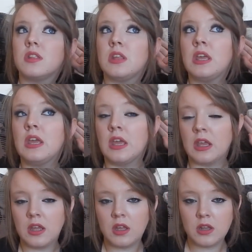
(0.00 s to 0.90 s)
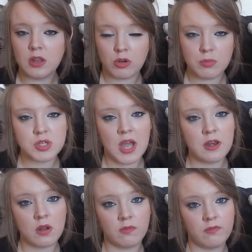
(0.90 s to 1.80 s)
the group chat
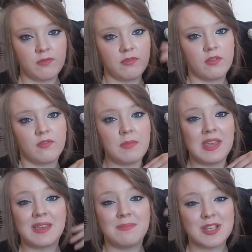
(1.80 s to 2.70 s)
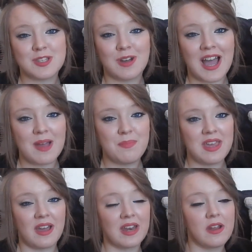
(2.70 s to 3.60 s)
enough for making me so
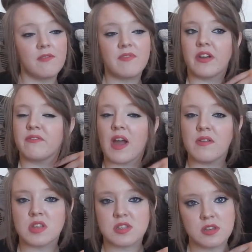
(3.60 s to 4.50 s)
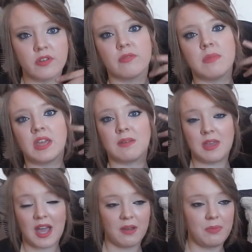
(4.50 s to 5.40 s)
happy. I can never thank 5 Sauce enough for making
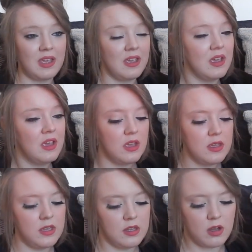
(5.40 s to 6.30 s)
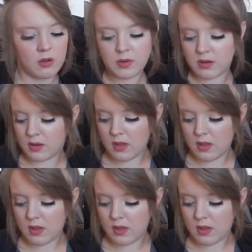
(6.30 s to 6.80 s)
me happy. You know, and